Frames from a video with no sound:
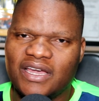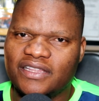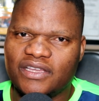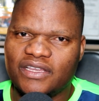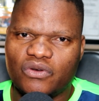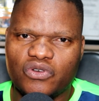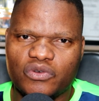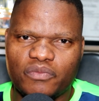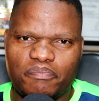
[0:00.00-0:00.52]
They
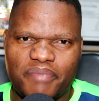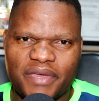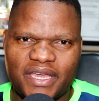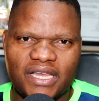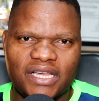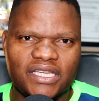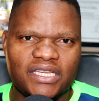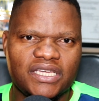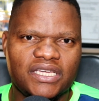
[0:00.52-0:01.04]
could
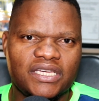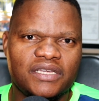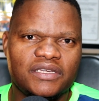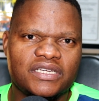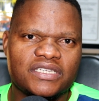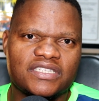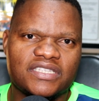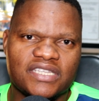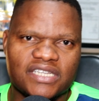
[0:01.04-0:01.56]

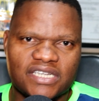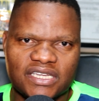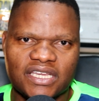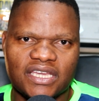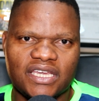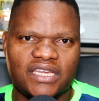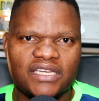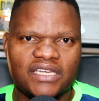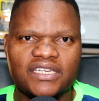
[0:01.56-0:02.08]
barely string
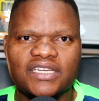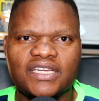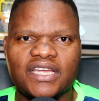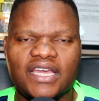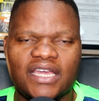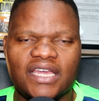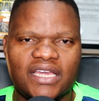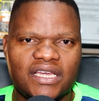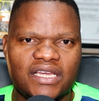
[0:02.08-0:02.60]
in
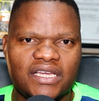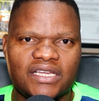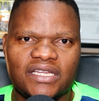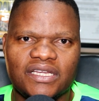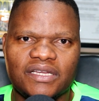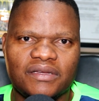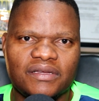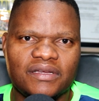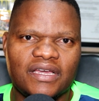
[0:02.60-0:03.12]

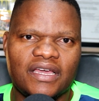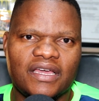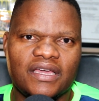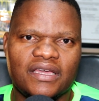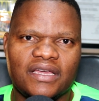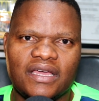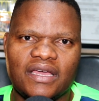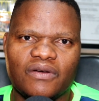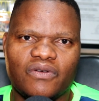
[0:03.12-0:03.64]

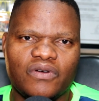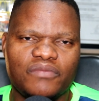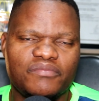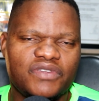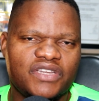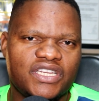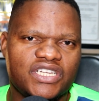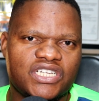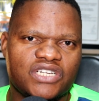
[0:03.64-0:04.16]
a
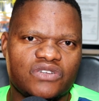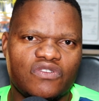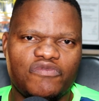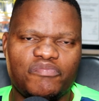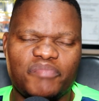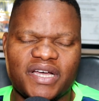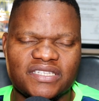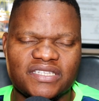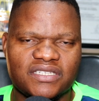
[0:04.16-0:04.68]
combination
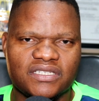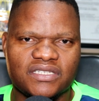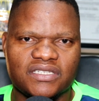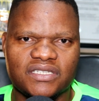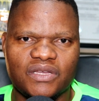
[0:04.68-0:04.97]
of passes.